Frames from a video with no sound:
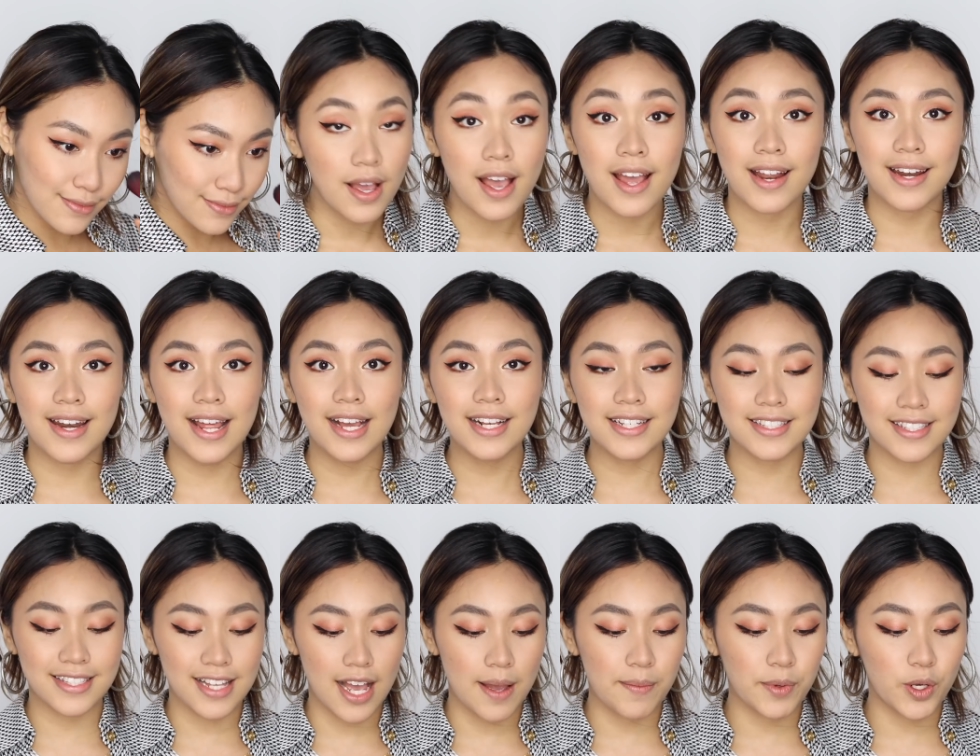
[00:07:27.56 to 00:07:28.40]
Next,
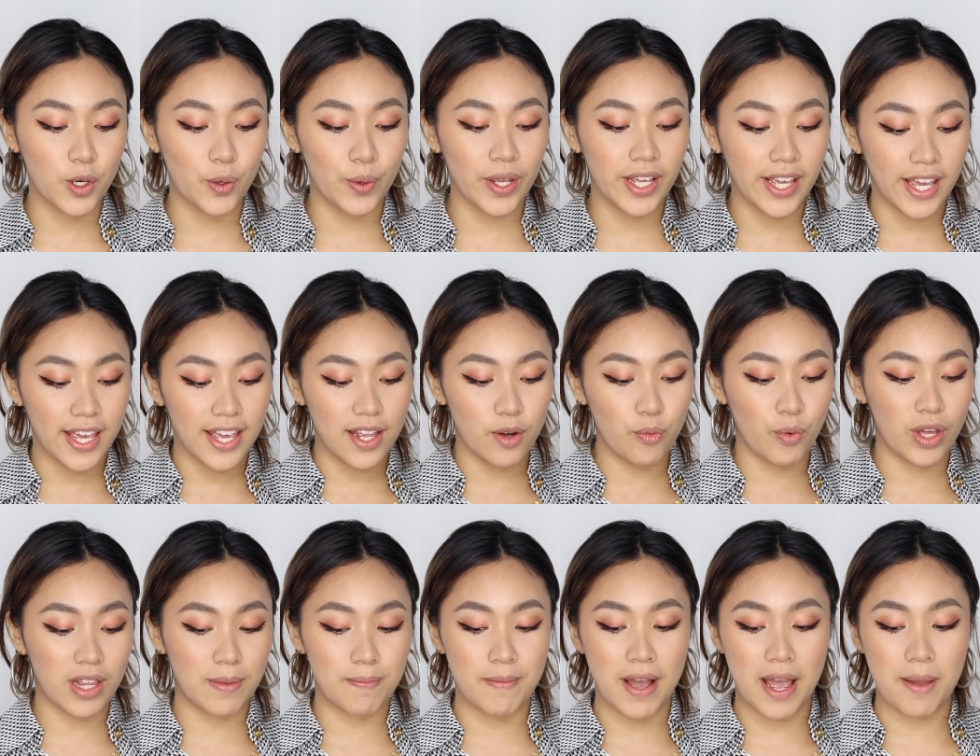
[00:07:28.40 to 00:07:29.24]
I'm going in
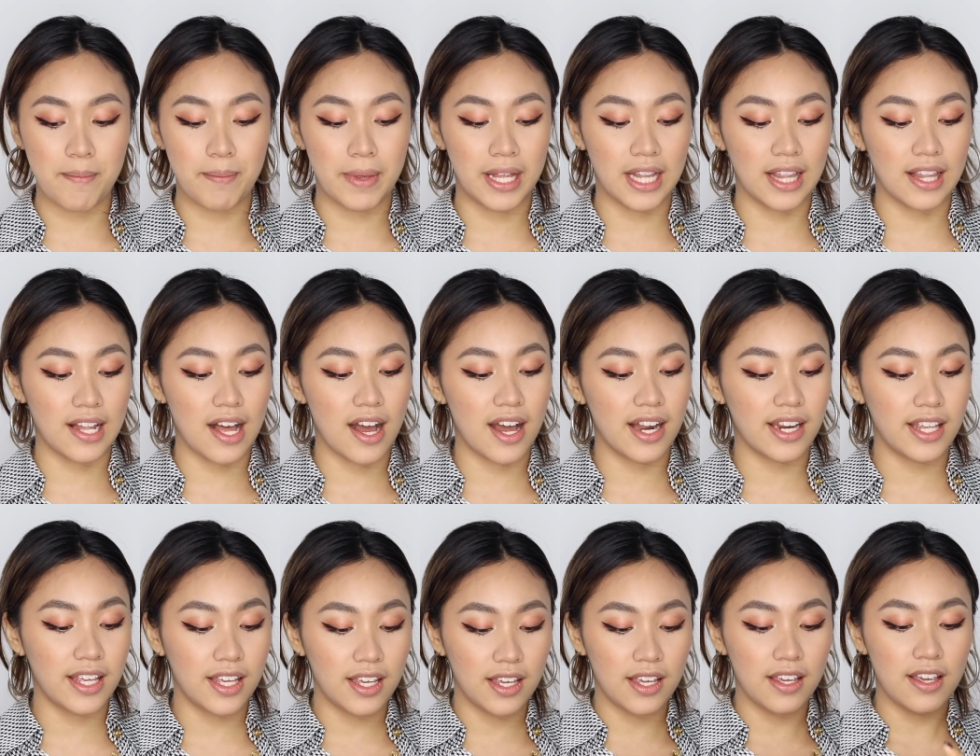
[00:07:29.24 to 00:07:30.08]
with my
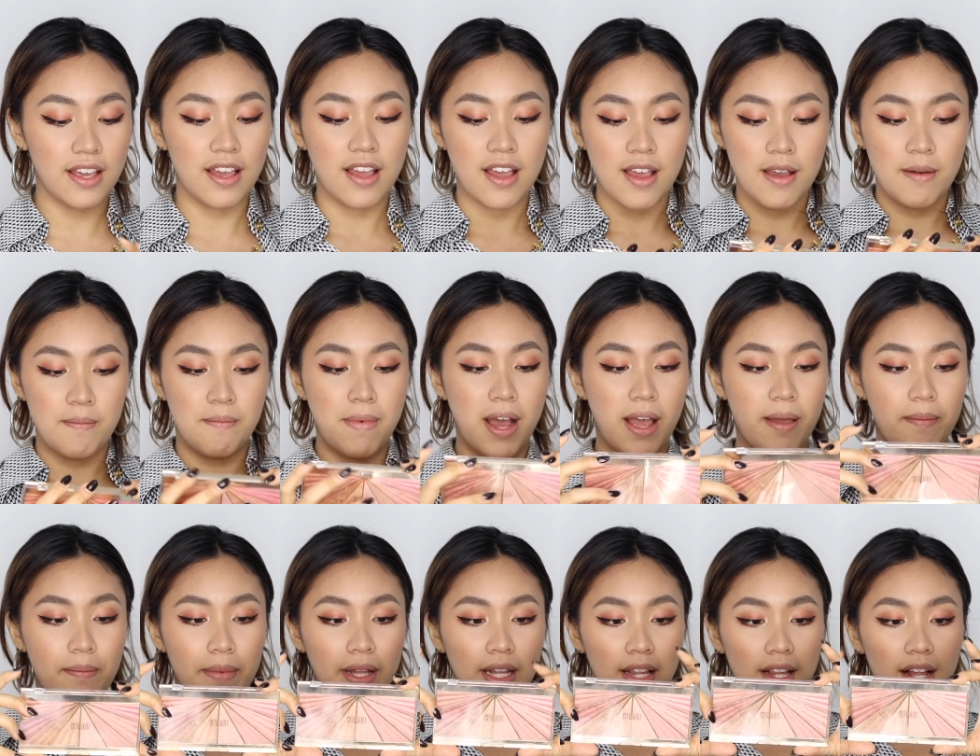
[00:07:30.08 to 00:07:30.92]

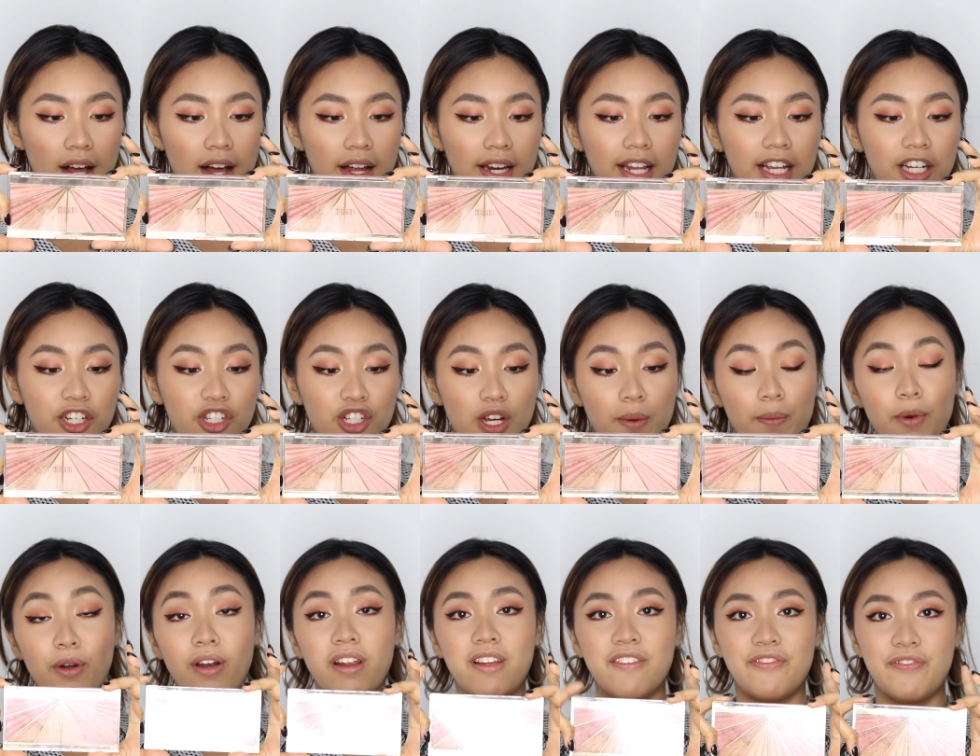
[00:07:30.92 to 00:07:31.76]
MILANI
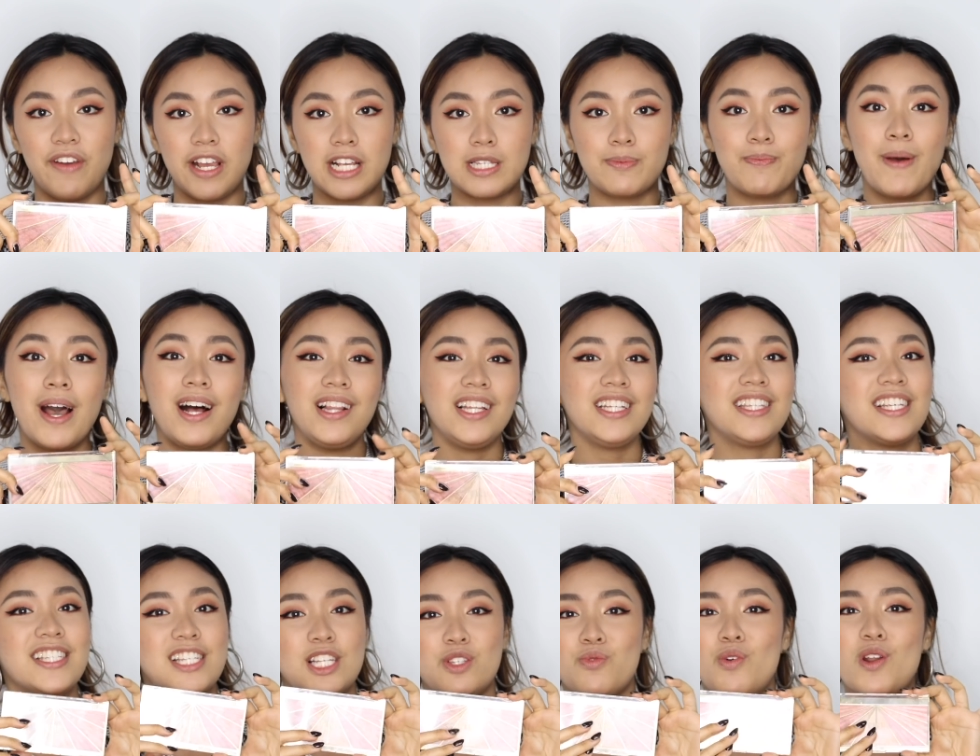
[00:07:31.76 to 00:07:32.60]
Shimmering Face Palette. This
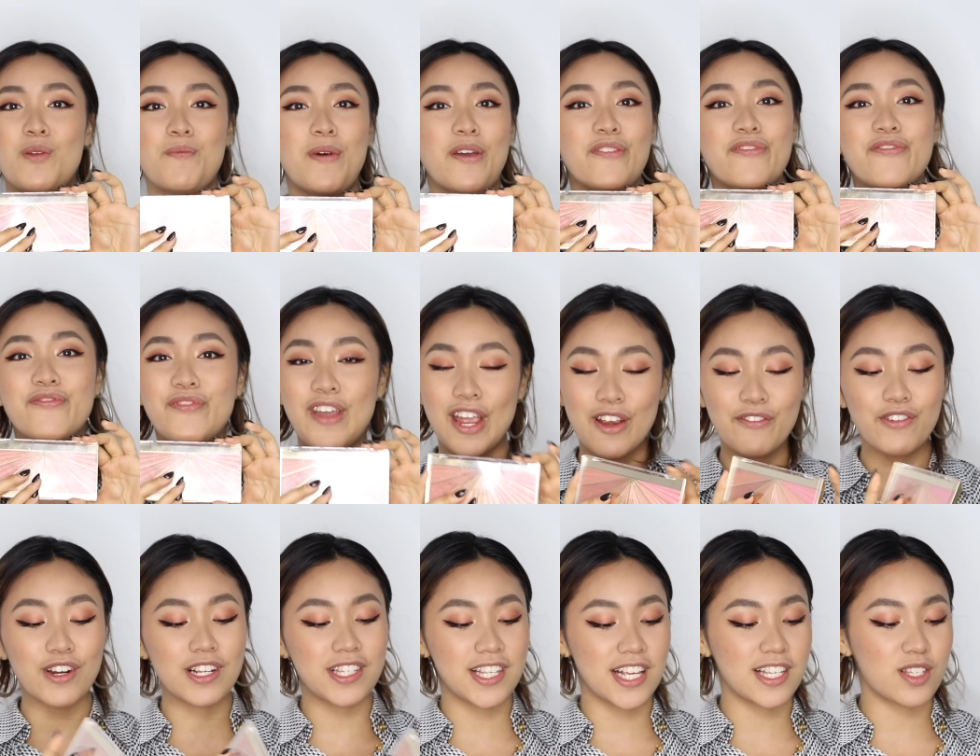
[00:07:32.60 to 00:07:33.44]
is one of my
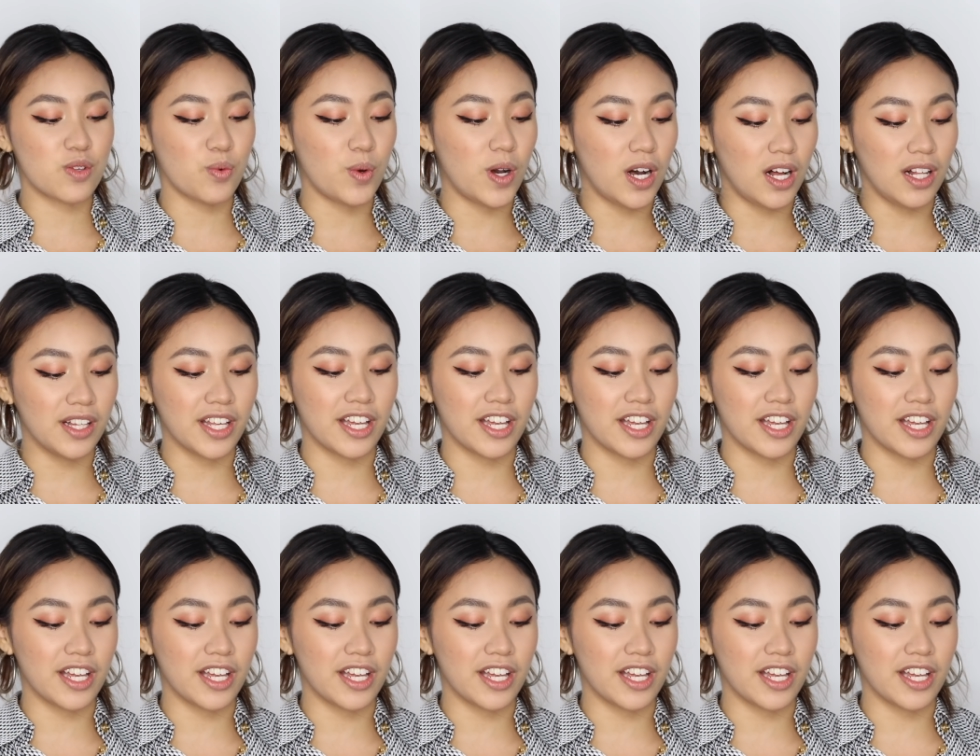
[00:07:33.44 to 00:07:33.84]
favorites as well.